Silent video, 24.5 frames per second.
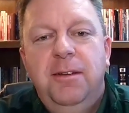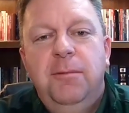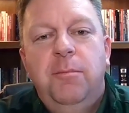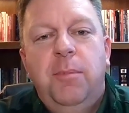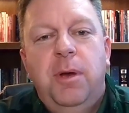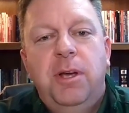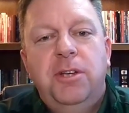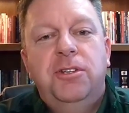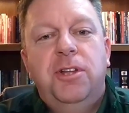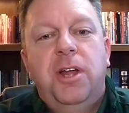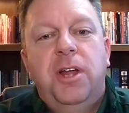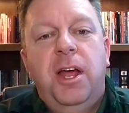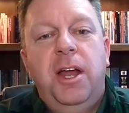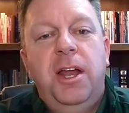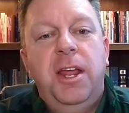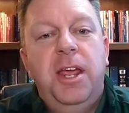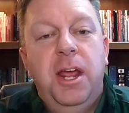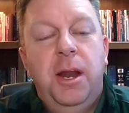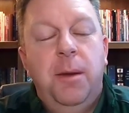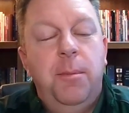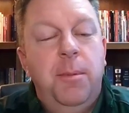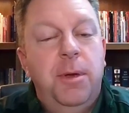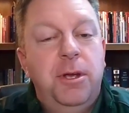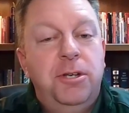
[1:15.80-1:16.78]
by sliding
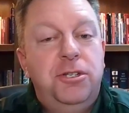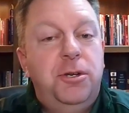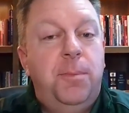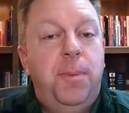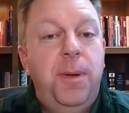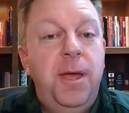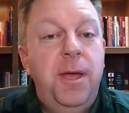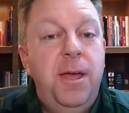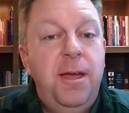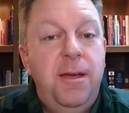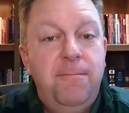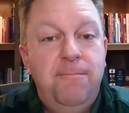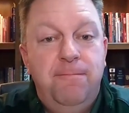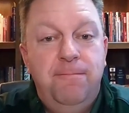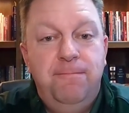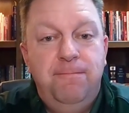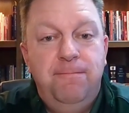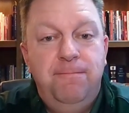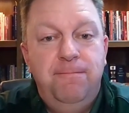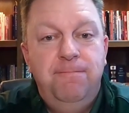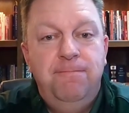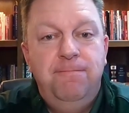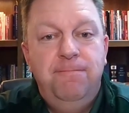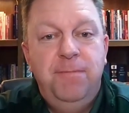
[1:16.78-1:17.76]
into Mr. Pibb.
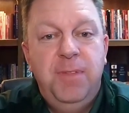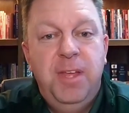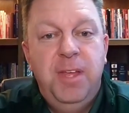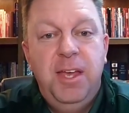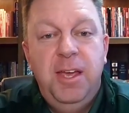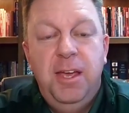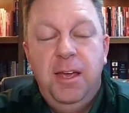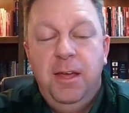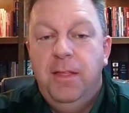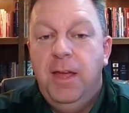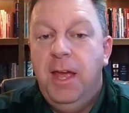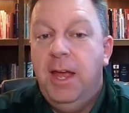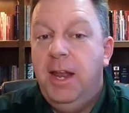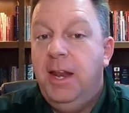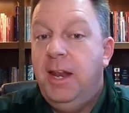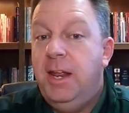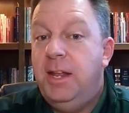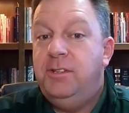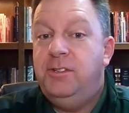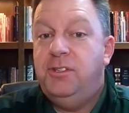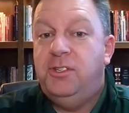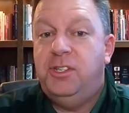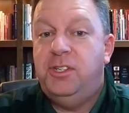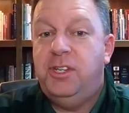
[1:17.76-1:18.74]
They
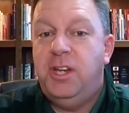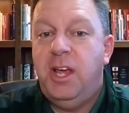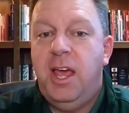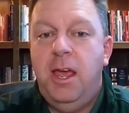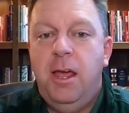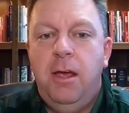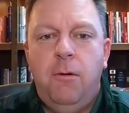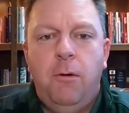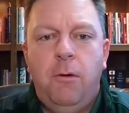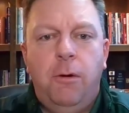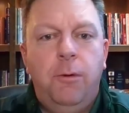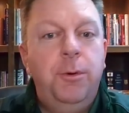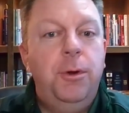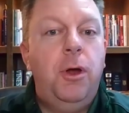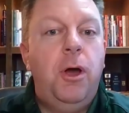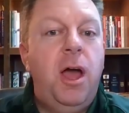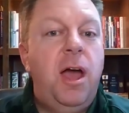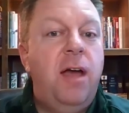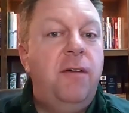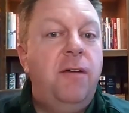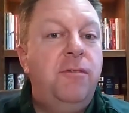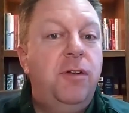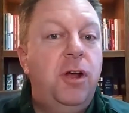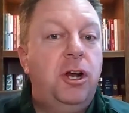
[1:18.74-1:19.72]
didn't say, well, we don't
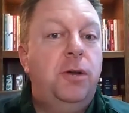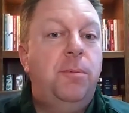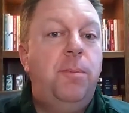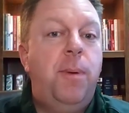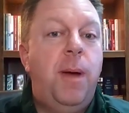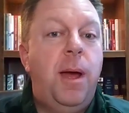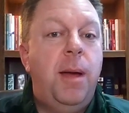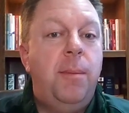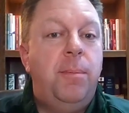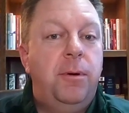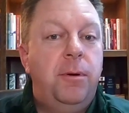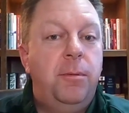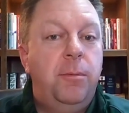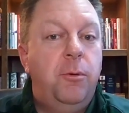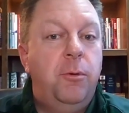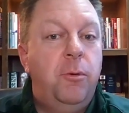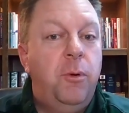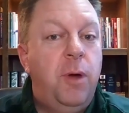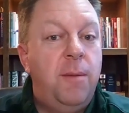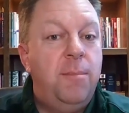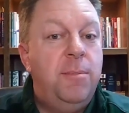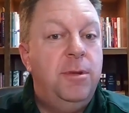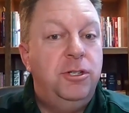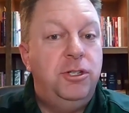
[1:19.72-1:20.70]
have Dr. Pepper, but
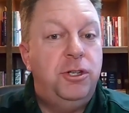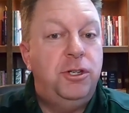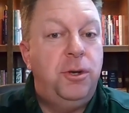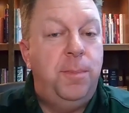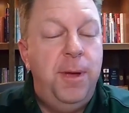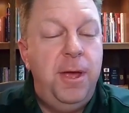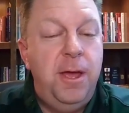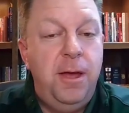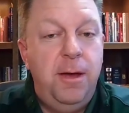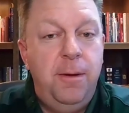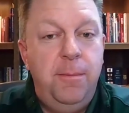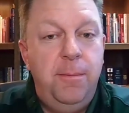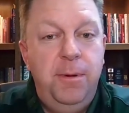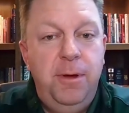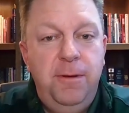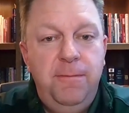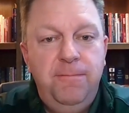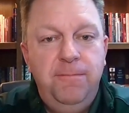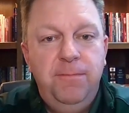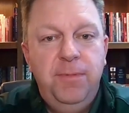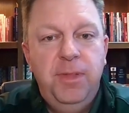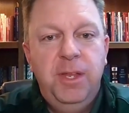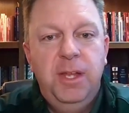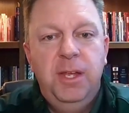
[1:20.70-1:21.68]
we have Mr. Pibb.
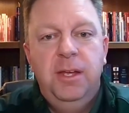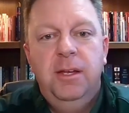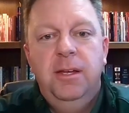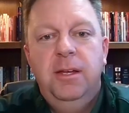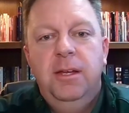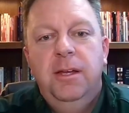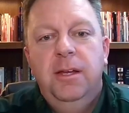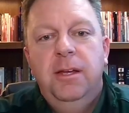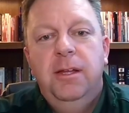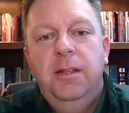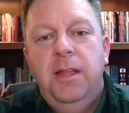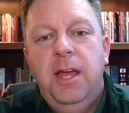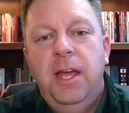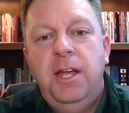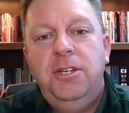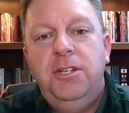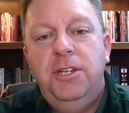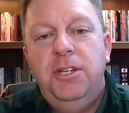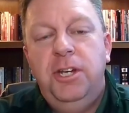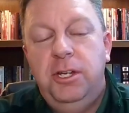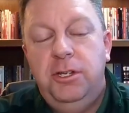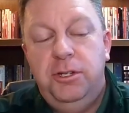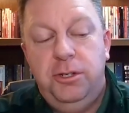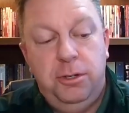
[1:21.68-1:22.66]
They
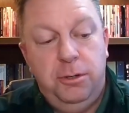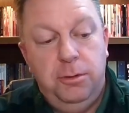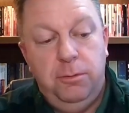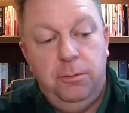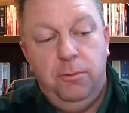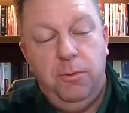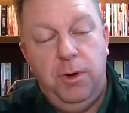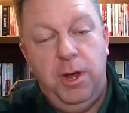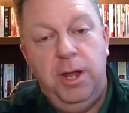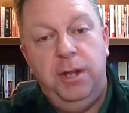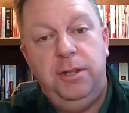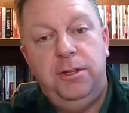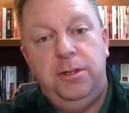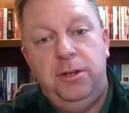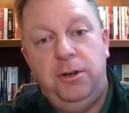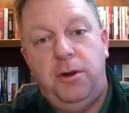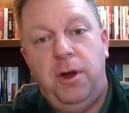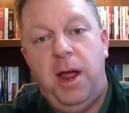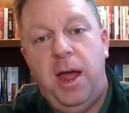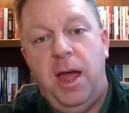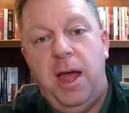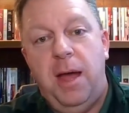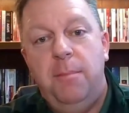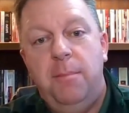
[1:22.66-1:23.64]
just went to
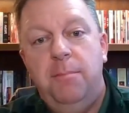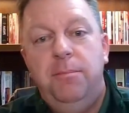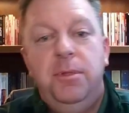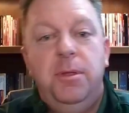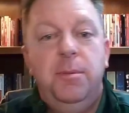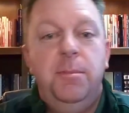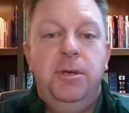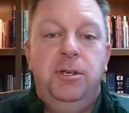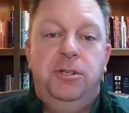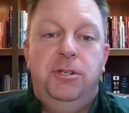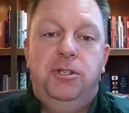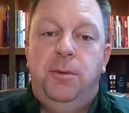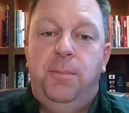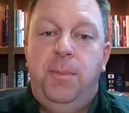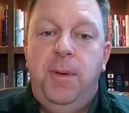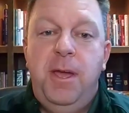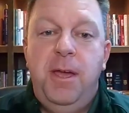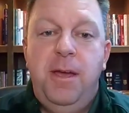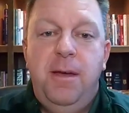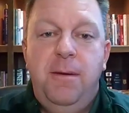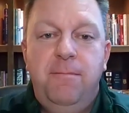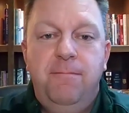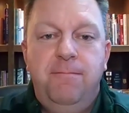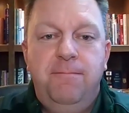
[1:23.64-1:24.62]
grab the Mr.
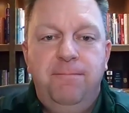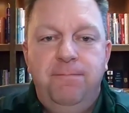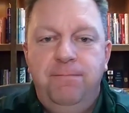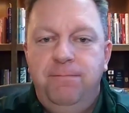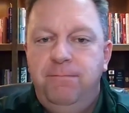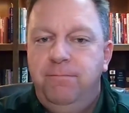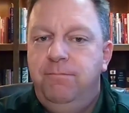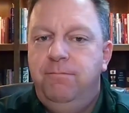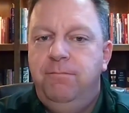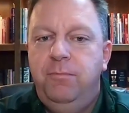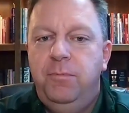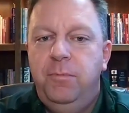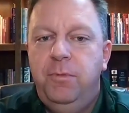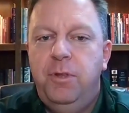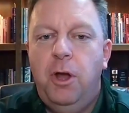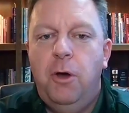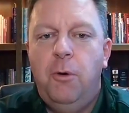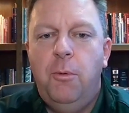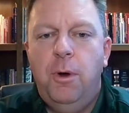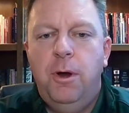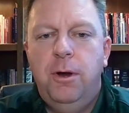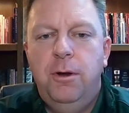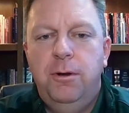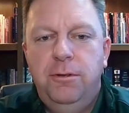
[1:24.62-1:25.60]
Pibb. No
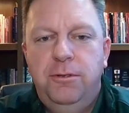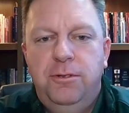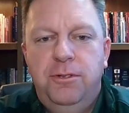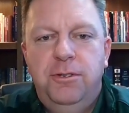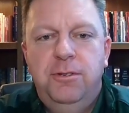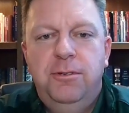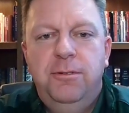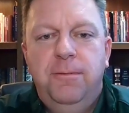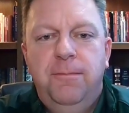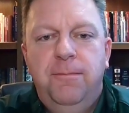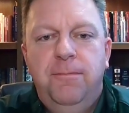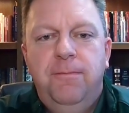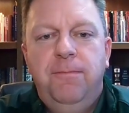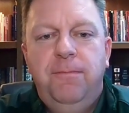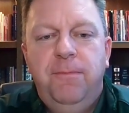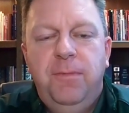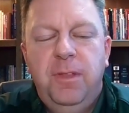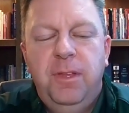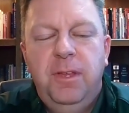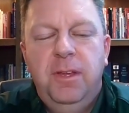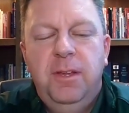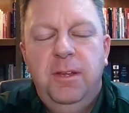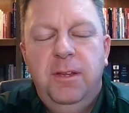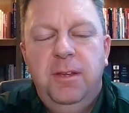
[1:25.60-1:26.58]
words.
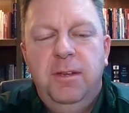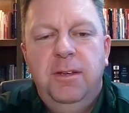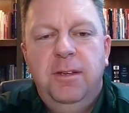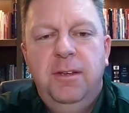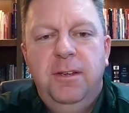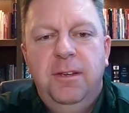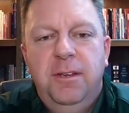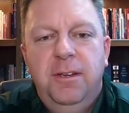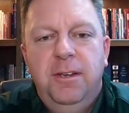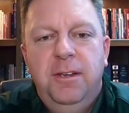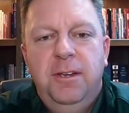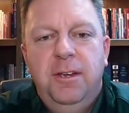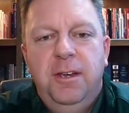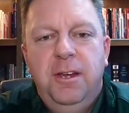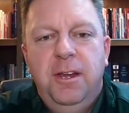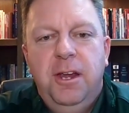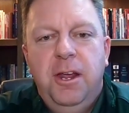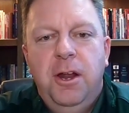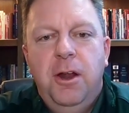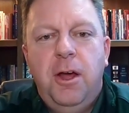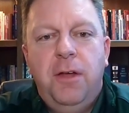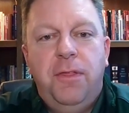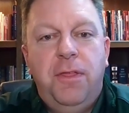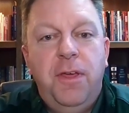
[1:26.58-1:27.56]

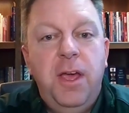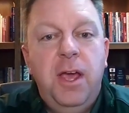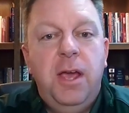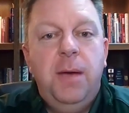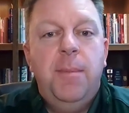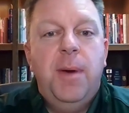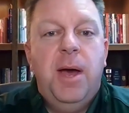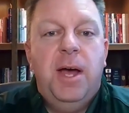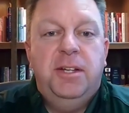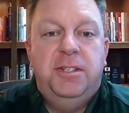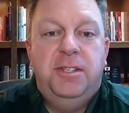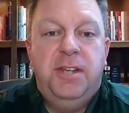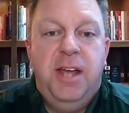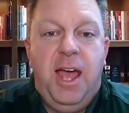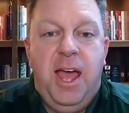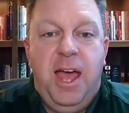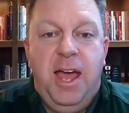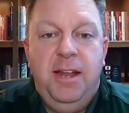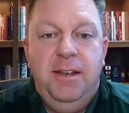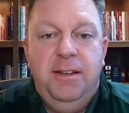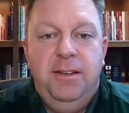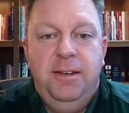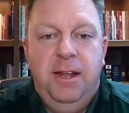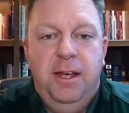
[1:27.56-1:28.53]
I think about
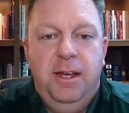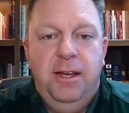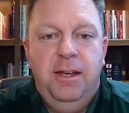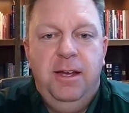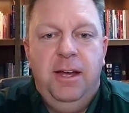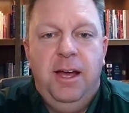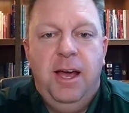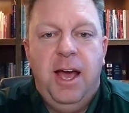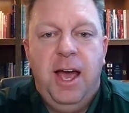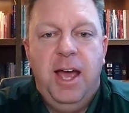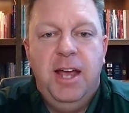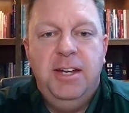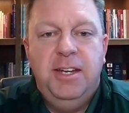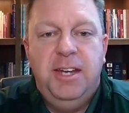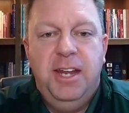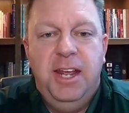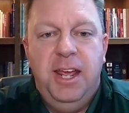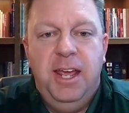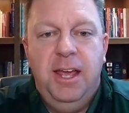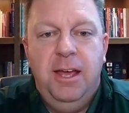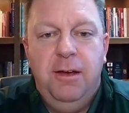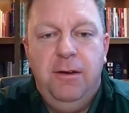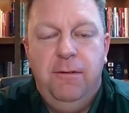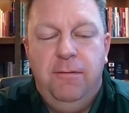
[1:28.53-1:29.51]
that, the
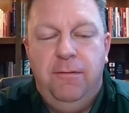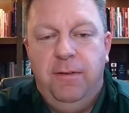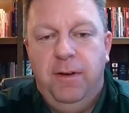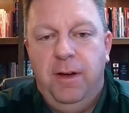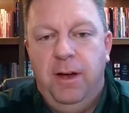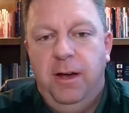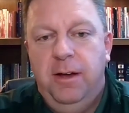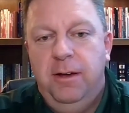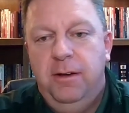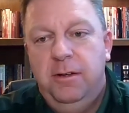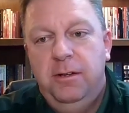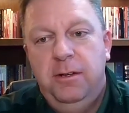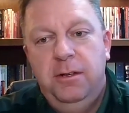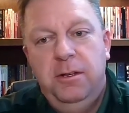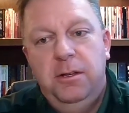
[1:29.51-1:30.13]
idea of